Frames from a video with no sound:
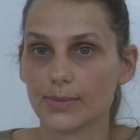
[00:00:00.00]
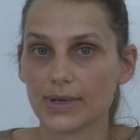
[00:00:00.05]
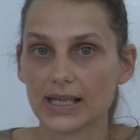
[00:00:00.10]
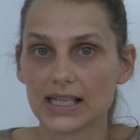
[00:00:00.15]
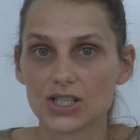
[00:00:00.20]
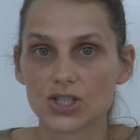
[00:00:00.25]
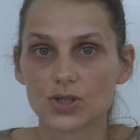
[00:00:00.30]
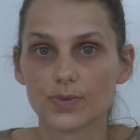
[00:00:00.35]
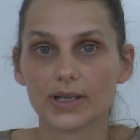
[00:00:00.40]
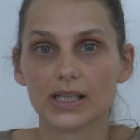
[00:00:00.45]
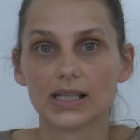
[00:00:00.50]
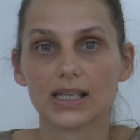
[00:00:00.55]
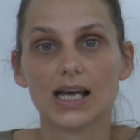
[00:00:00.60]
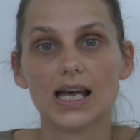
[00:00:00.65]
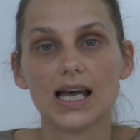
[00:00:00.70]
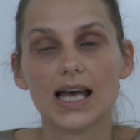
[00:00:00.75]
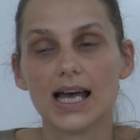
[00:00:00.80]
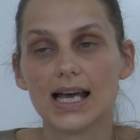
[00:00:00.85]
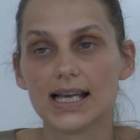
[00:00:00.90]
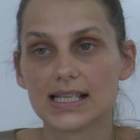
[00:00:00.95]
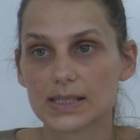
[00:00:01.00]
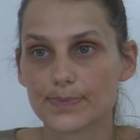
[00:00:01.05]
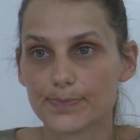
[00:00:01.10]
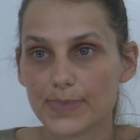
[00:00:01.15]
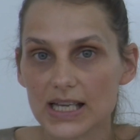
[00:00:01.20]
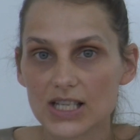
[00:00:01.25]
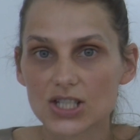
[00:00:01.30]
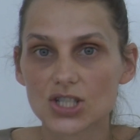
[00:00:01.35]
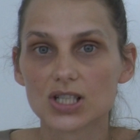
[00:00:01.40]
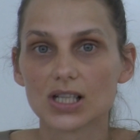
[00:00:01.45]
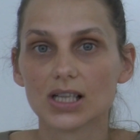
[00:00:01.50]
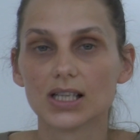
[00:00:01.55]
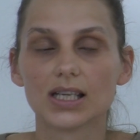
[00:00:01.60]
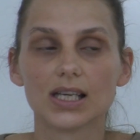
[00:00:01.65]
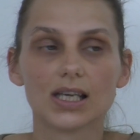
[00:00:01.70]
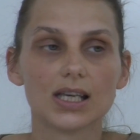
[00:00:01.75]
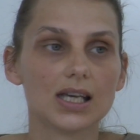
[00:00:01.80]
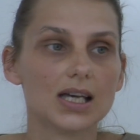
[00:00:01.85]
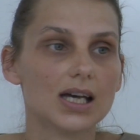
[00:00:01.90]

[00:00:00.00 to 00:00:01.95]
management, especially